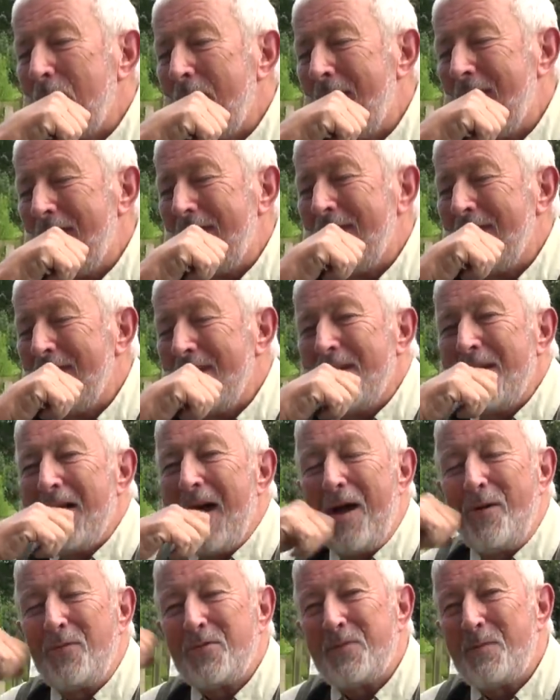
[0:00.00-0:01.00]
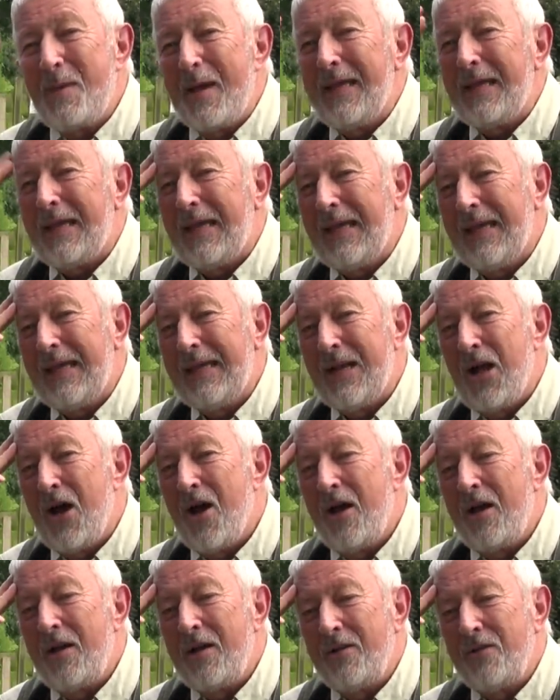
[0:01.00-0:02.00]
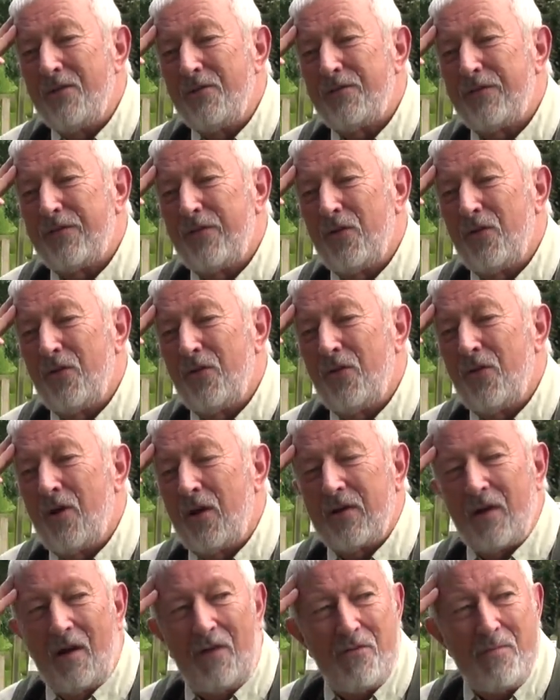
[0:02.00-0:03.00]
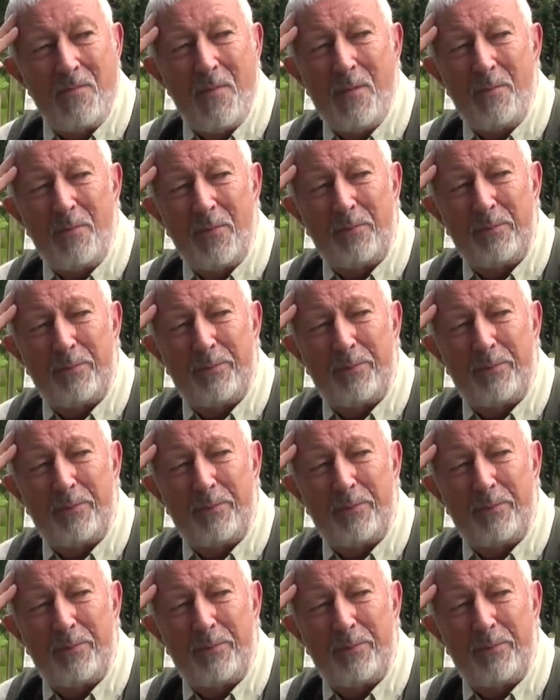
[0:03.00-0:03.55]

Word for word: where I was making in Ireland for, I can't remember,